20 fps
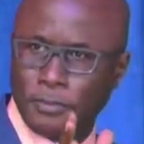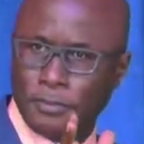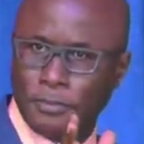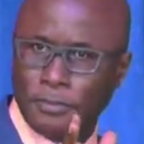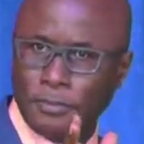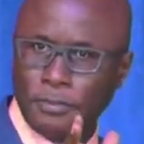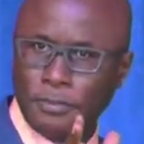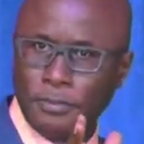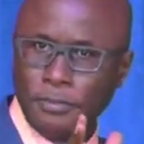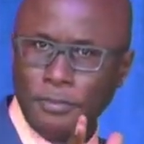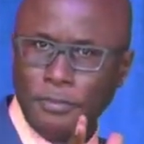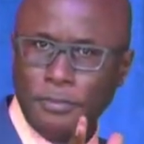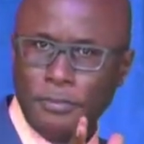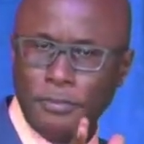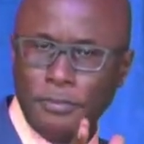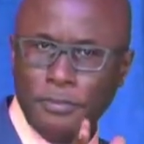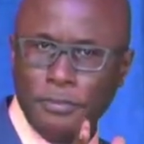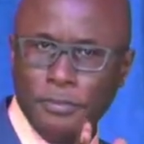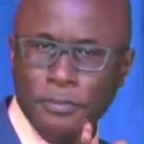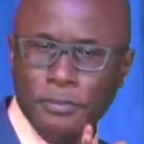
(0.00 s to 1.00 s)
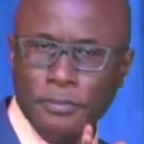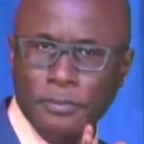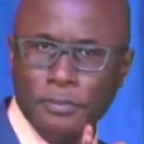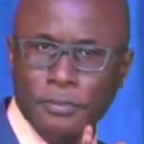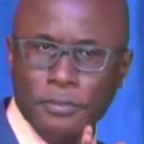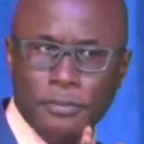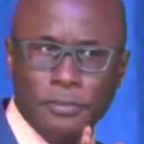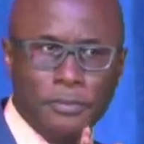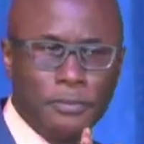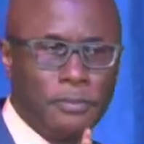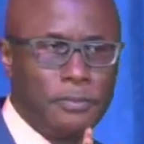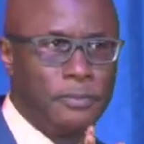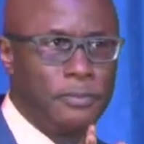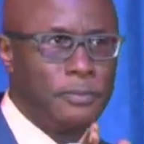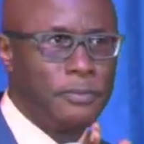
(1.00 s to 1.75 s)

Nobody speaks.